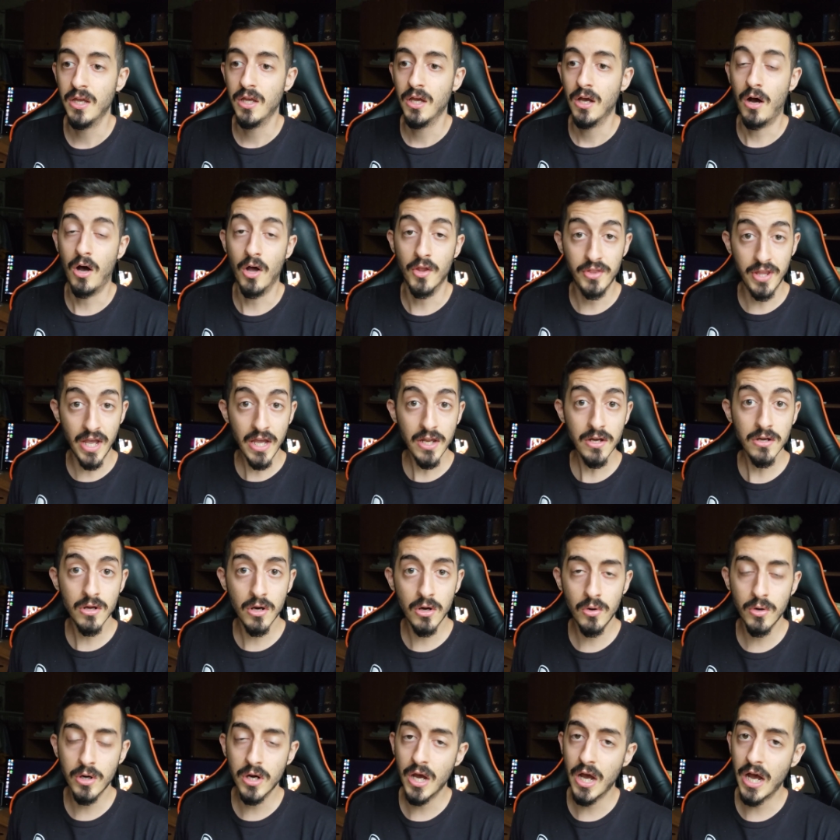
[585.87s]
On that
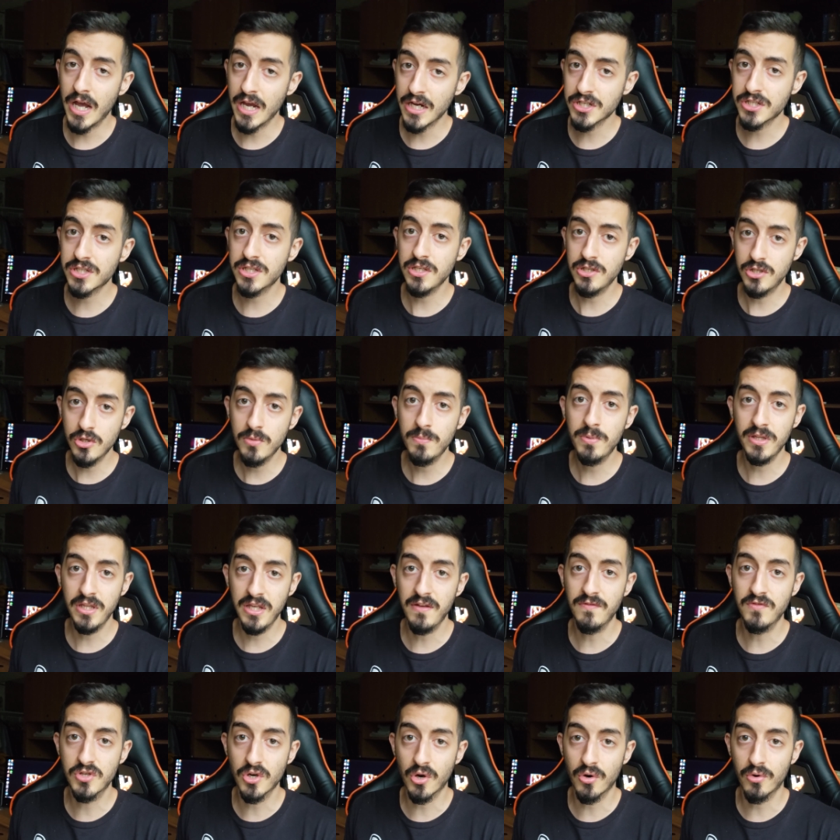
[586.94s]
note, I actually do
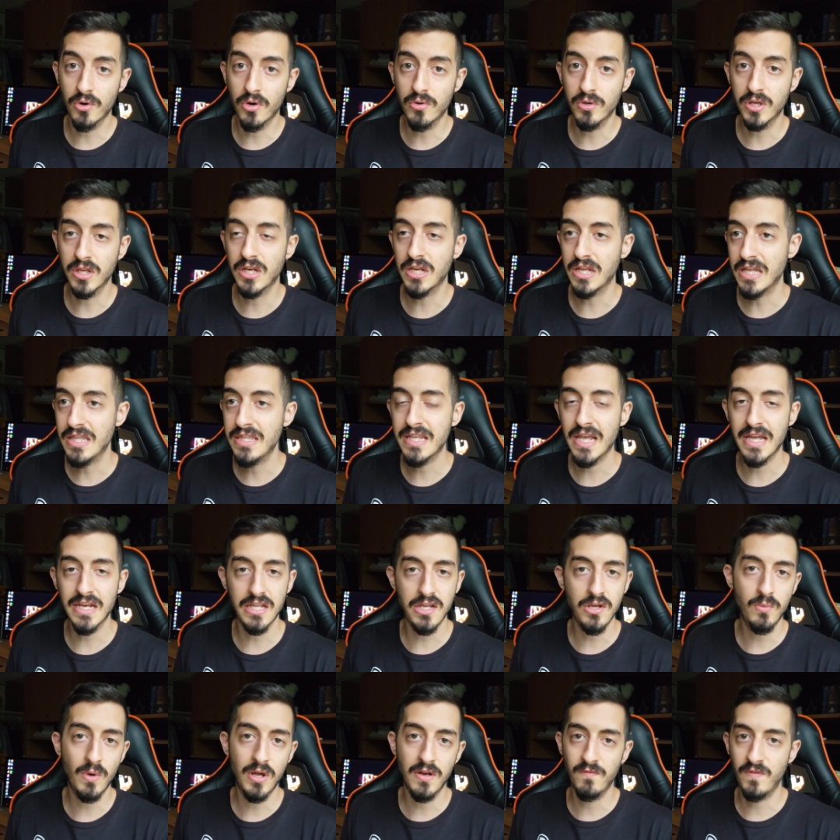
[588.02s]
believe Joe Rogan in that
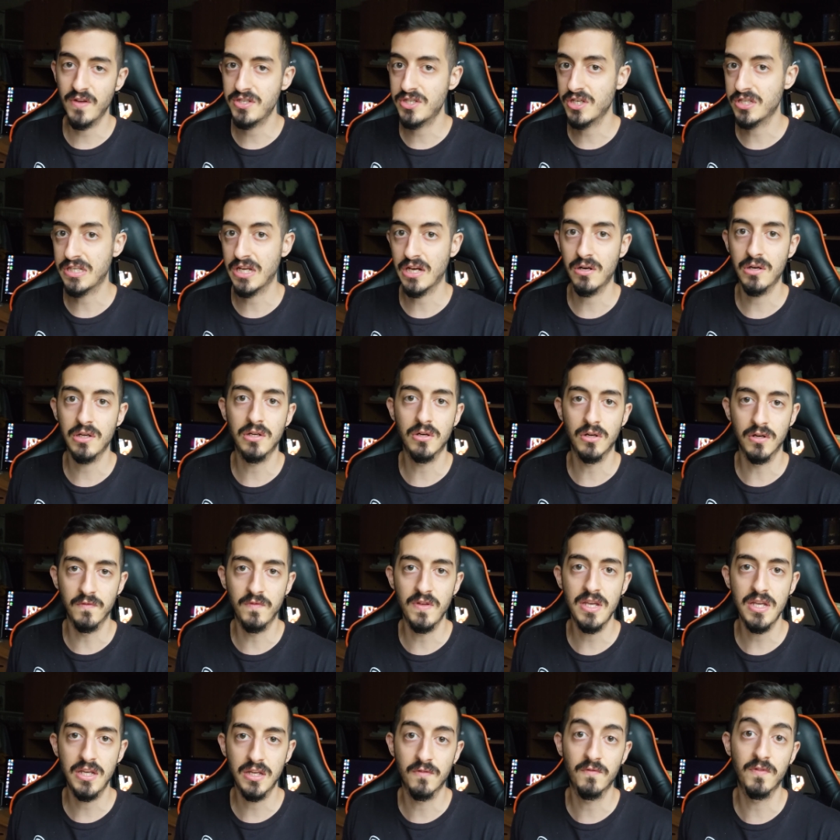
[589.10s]
he went vegetarian or
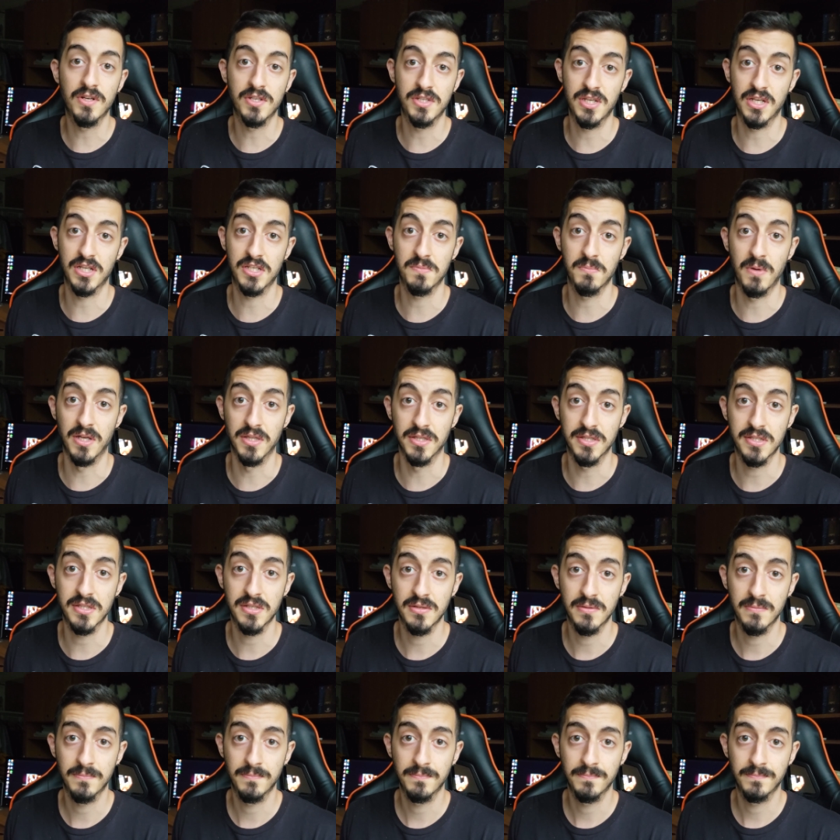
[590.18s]
vegan for 6 months.
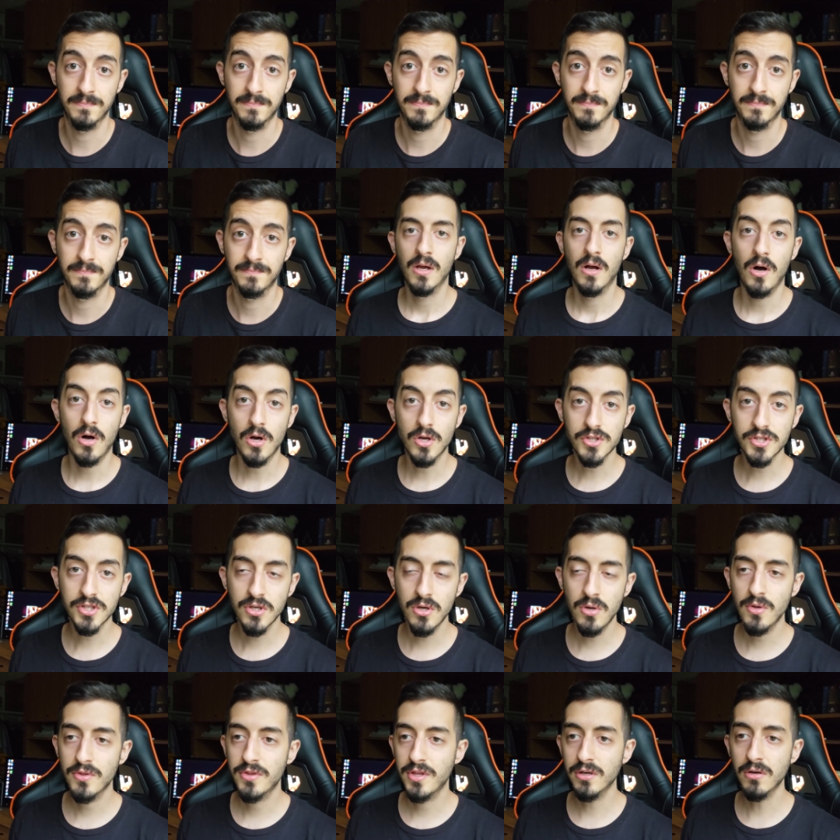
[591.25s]

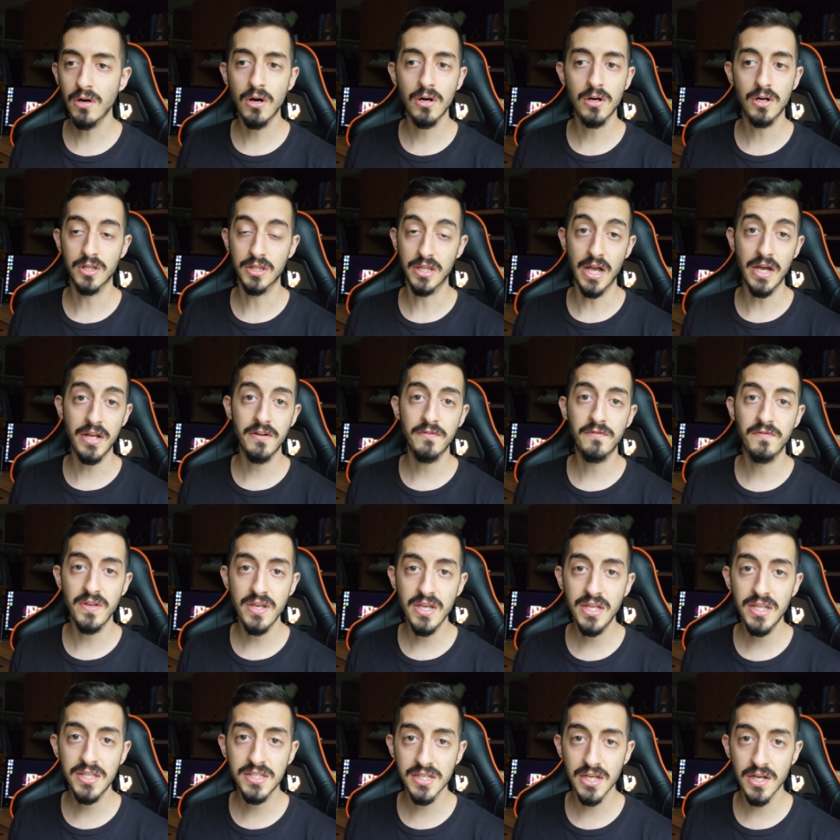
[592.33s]
Also, there are a lot of
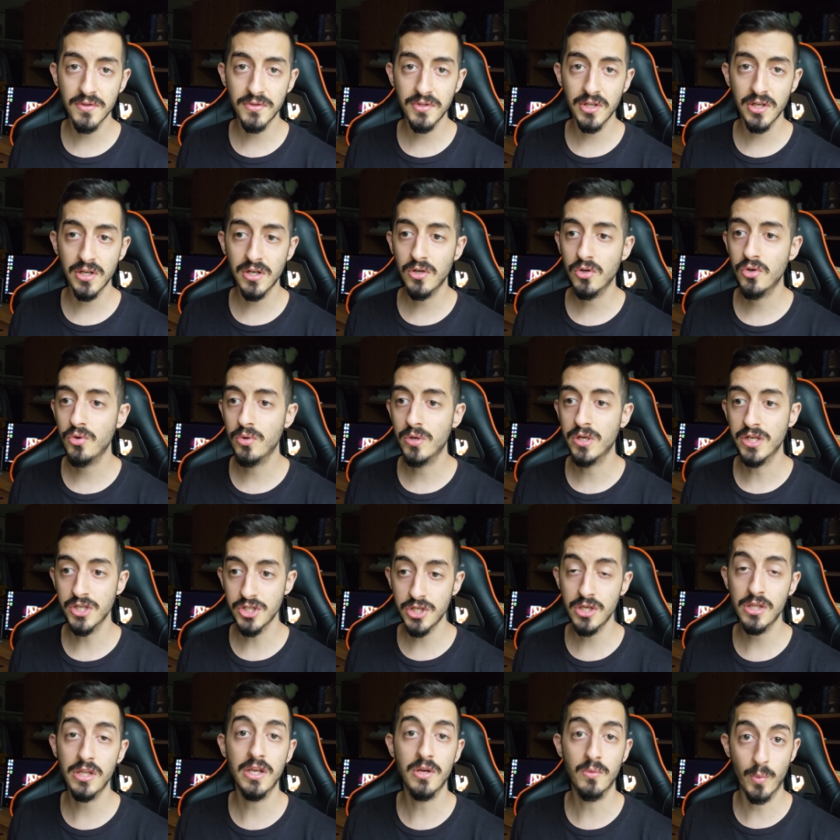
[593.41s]
vegans out there who
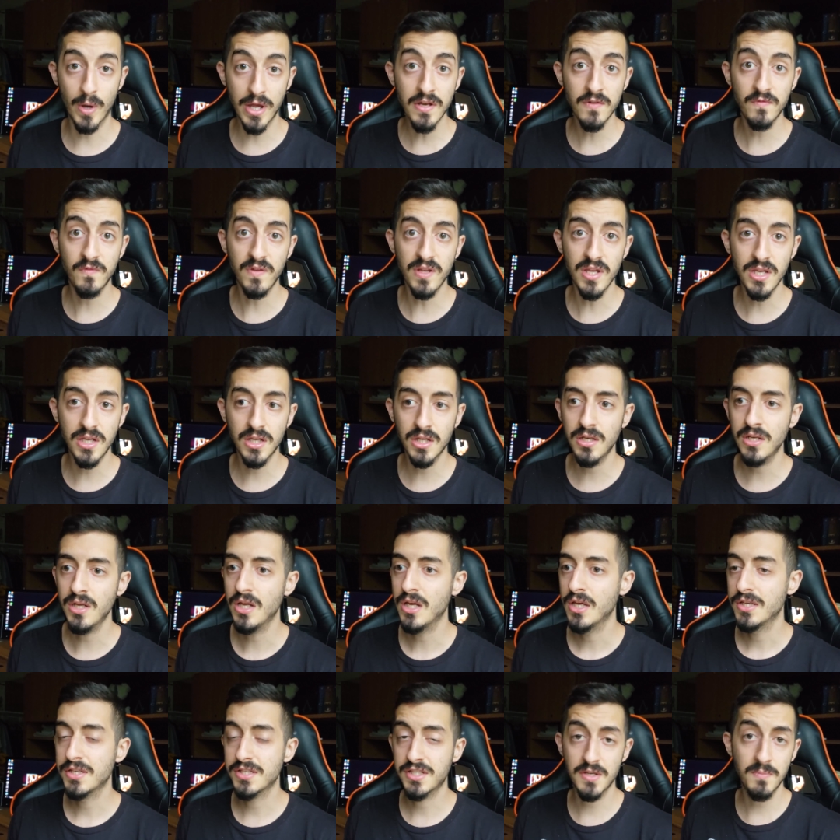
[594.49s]
initially went vegan
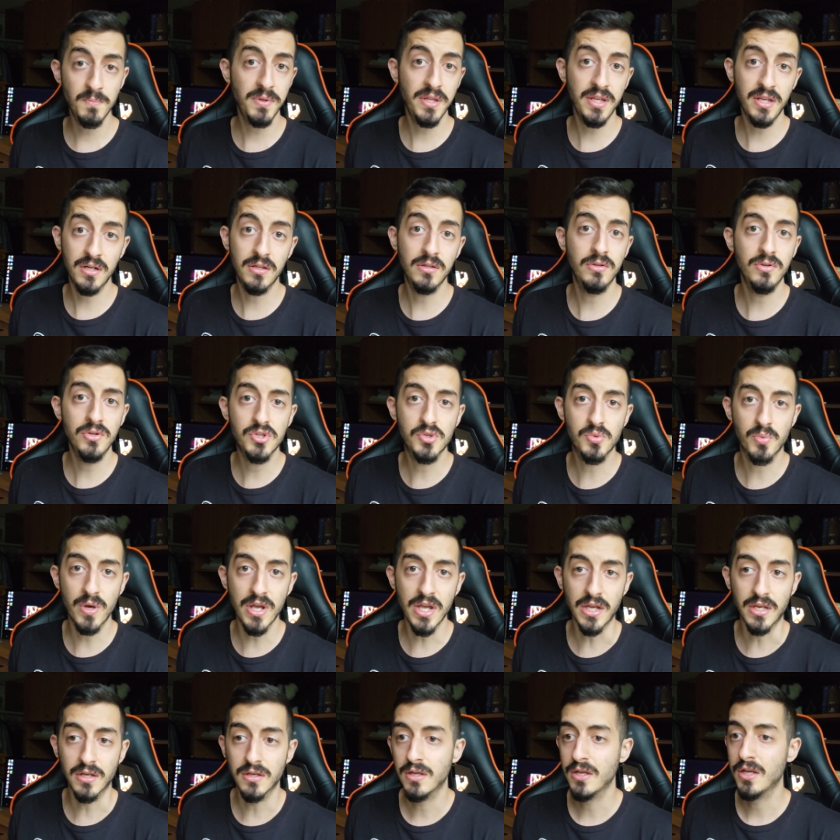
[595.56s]
simply to lose
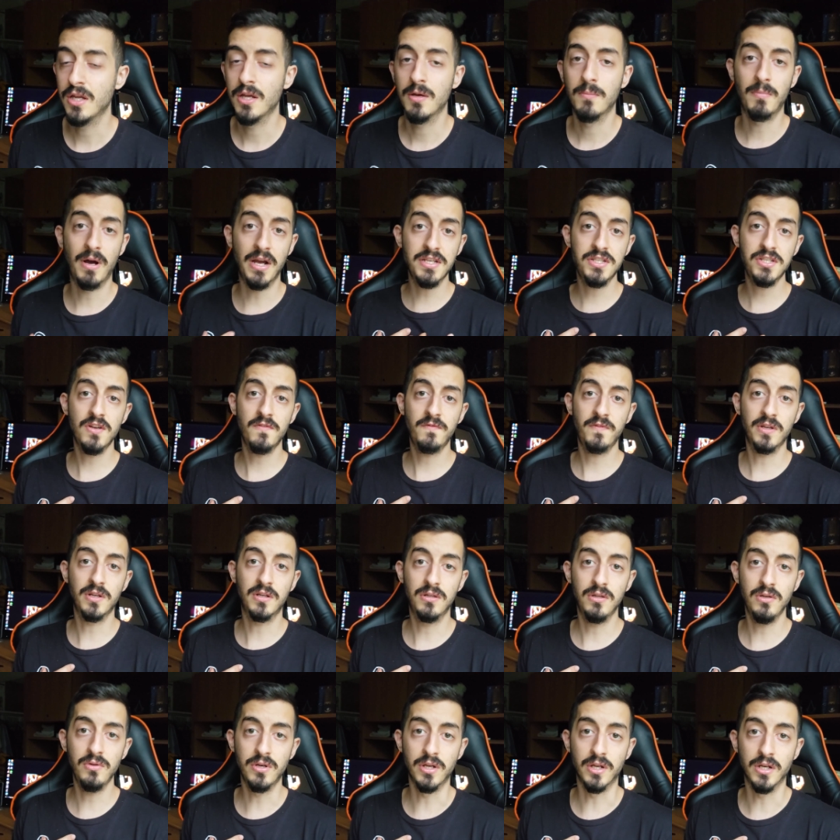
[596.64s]
weight, myself
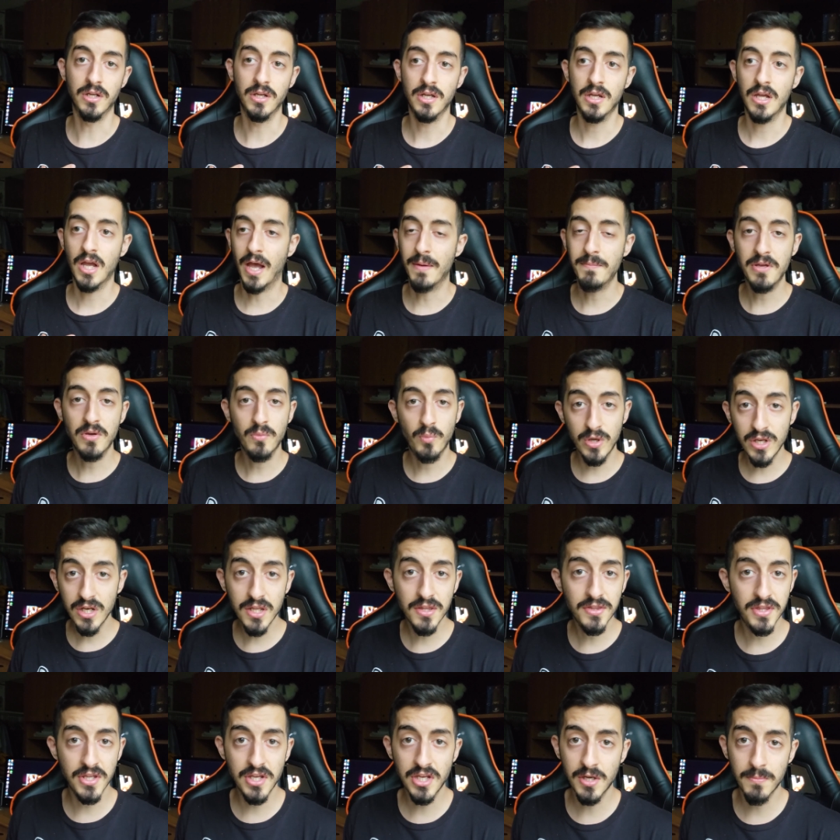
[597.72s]
included. I mean, we
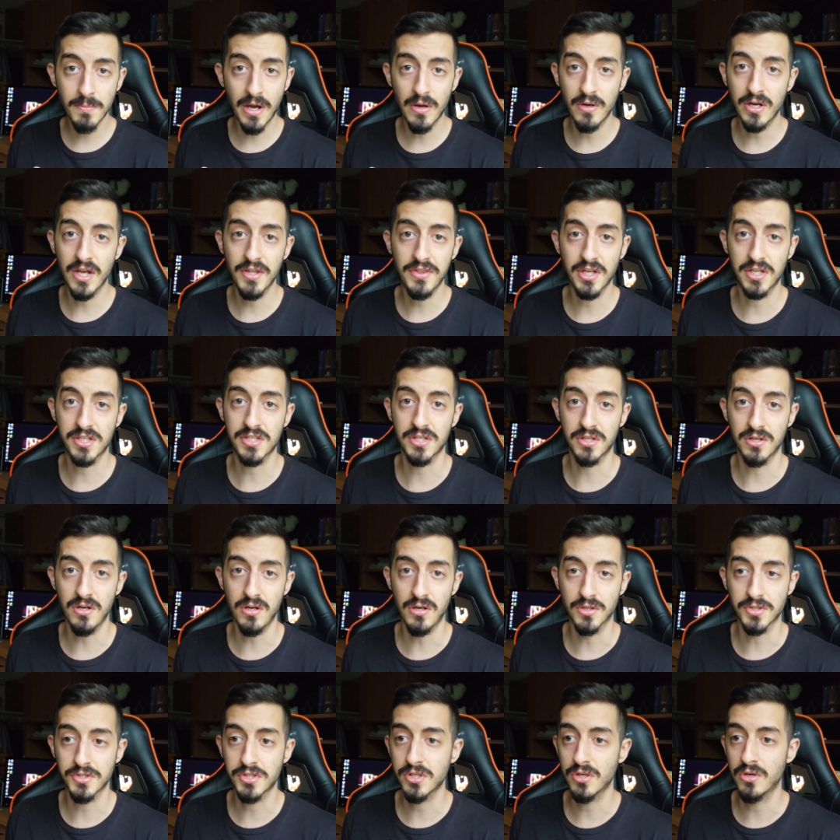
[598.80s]
didn't think about ethics at
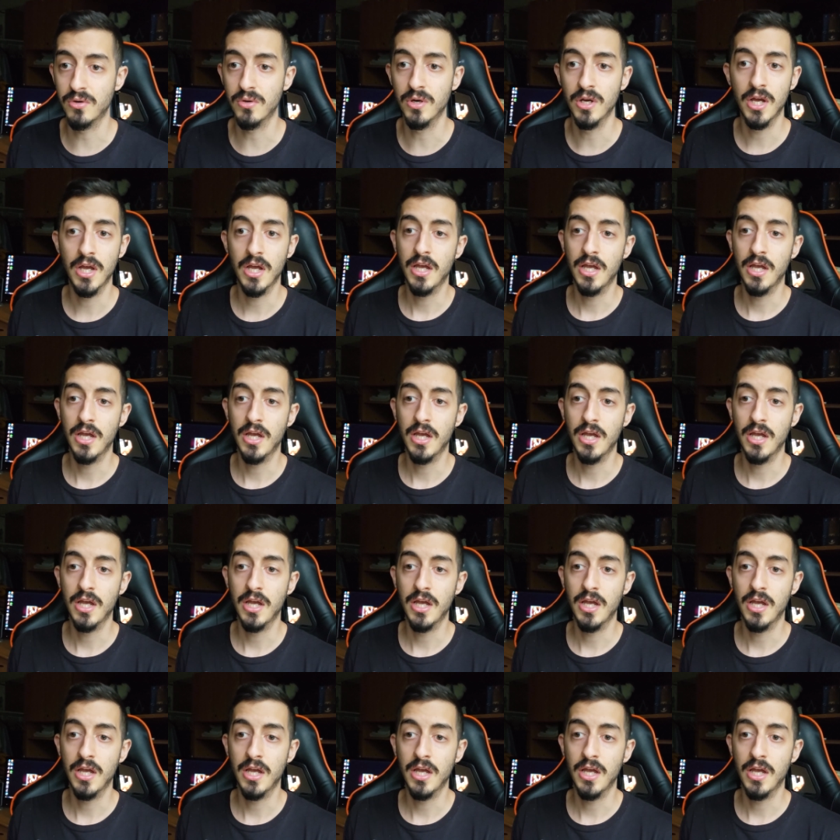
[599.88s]
all, so